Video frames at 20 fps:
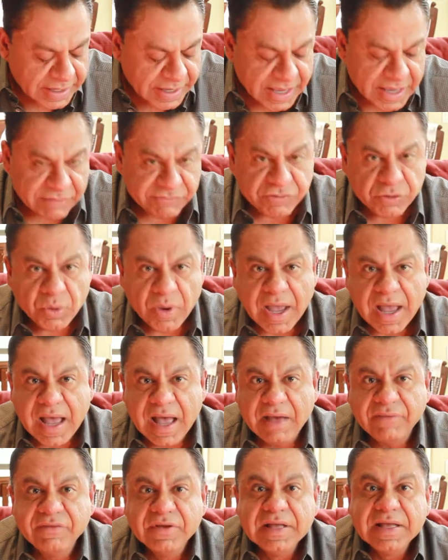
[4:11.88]
If you
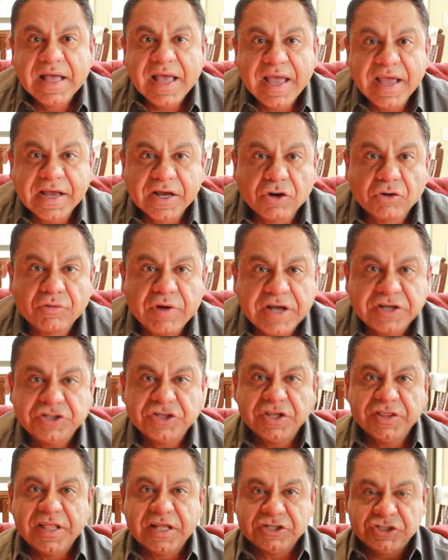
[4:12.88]
have a
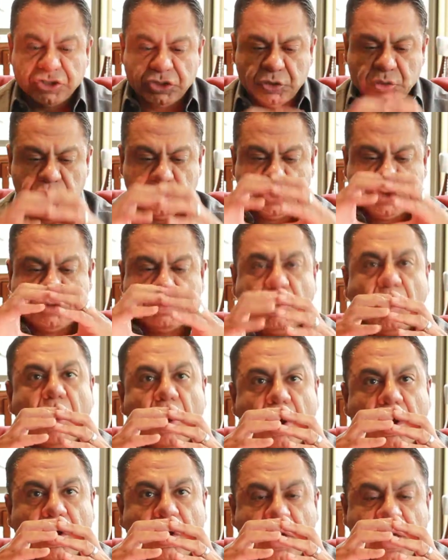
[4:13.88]
correction that's too
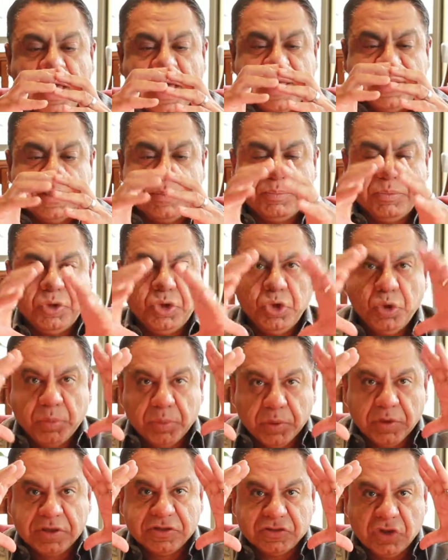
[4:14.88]
small and the
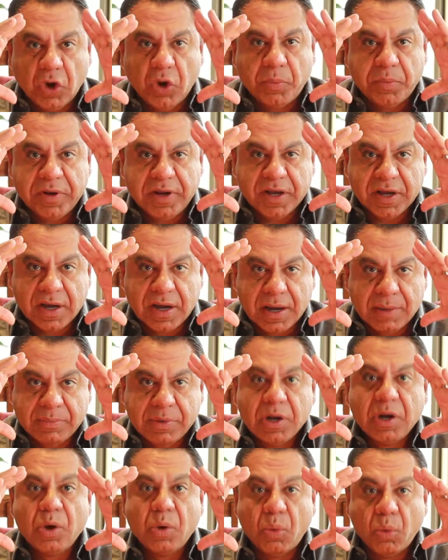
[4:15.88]
pupil is opening
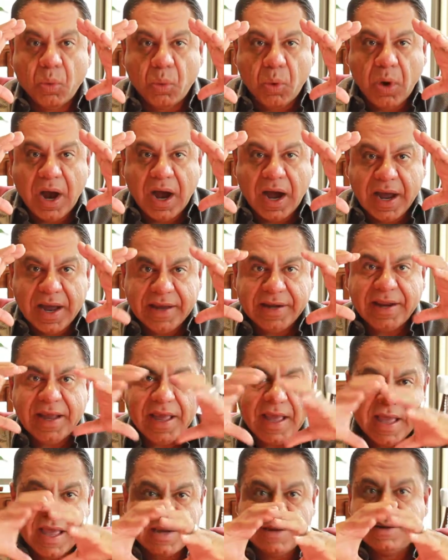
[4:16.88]
up wide
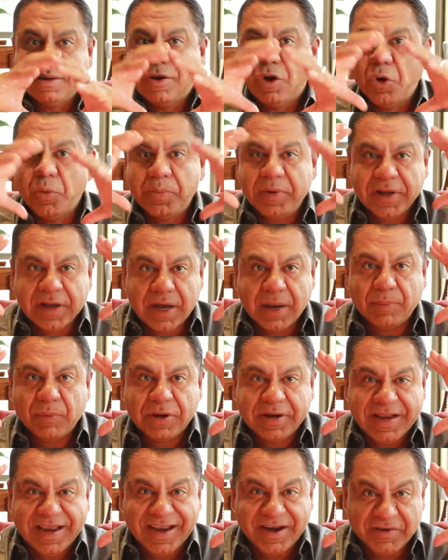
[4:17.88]
and opening up
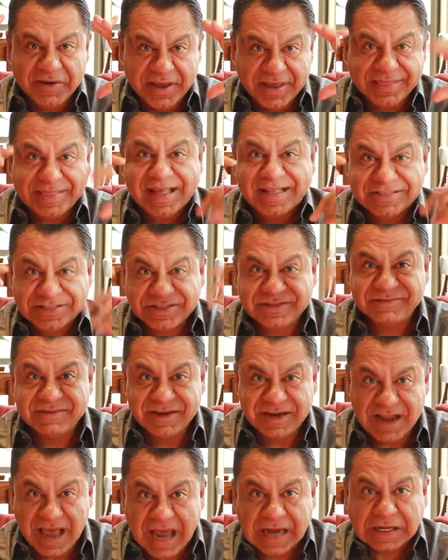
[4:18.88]
an area that's
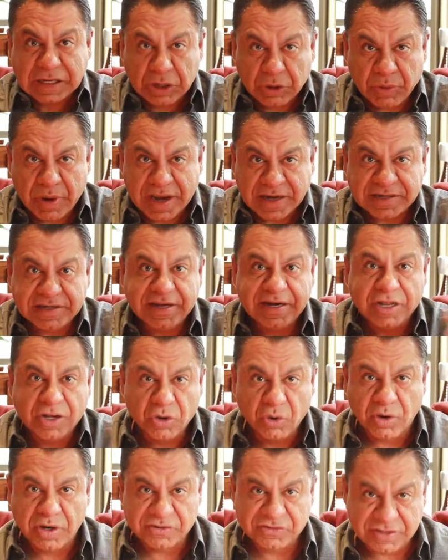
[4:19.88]
not corrected and
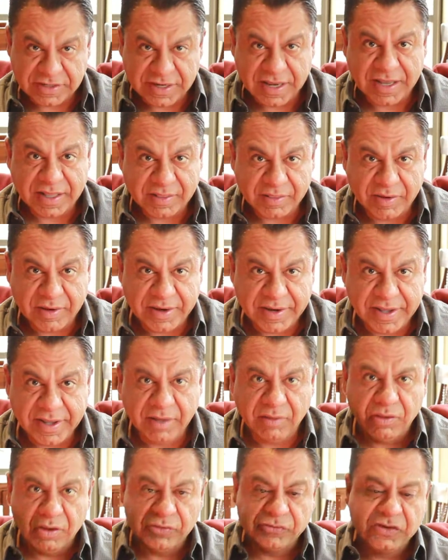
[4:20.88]
causing night glare and
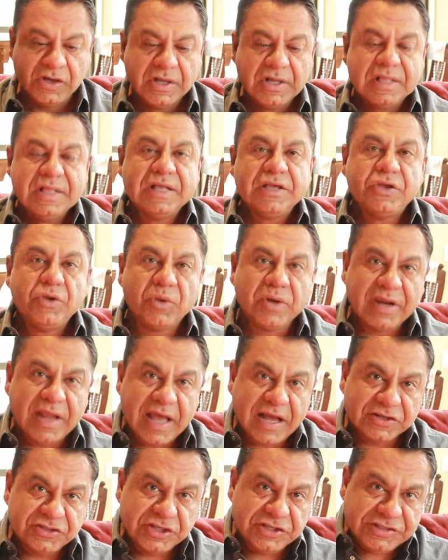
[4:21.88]
halos, you can
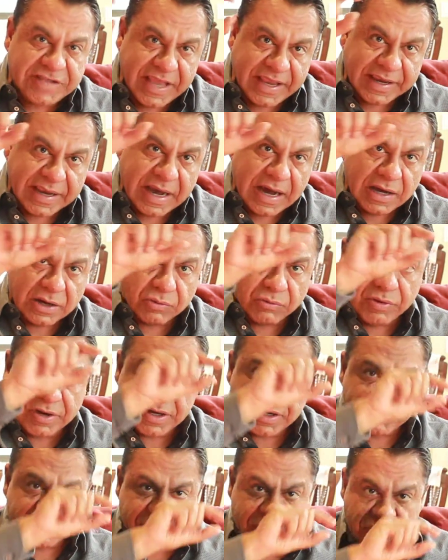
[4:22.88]
actually take out a
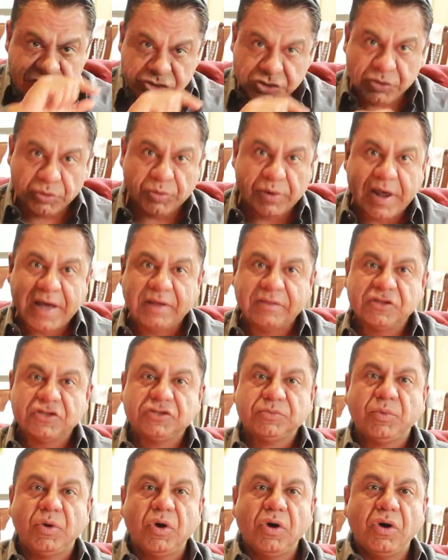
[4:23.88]
ring of tissue around the
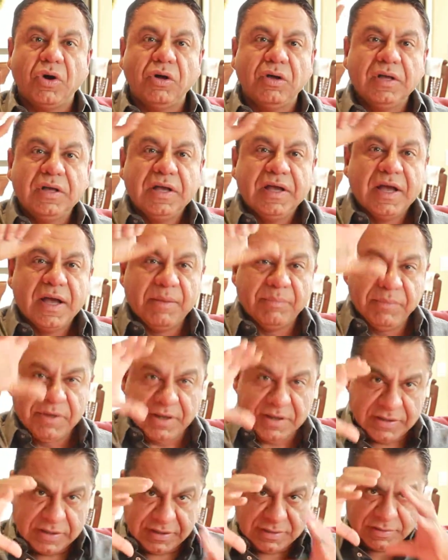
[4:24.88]
small uh,
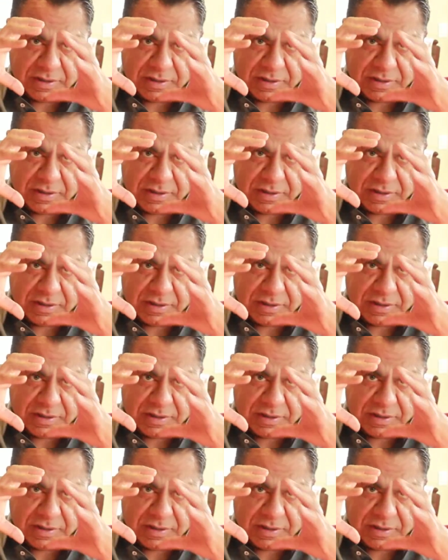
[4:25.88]
uh,